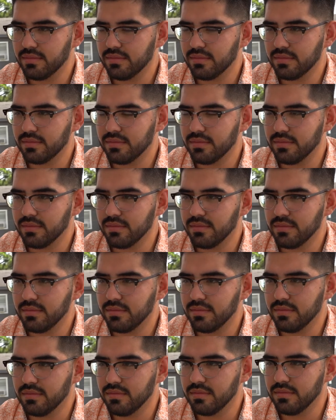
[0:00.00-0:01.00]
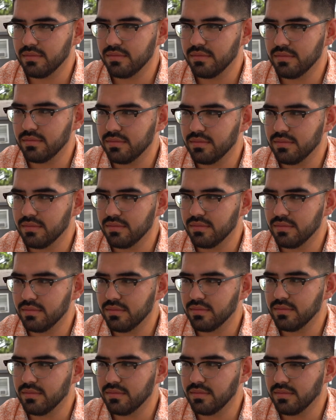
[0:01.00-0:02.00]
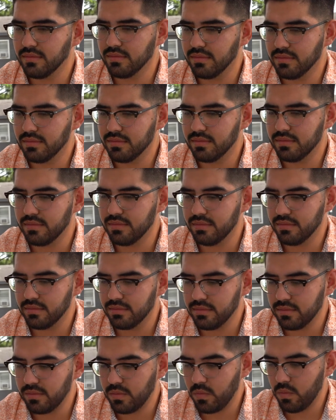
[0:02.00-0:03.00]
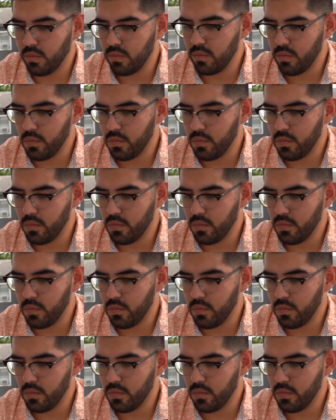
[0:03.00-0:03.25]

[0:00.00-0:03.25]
(silent)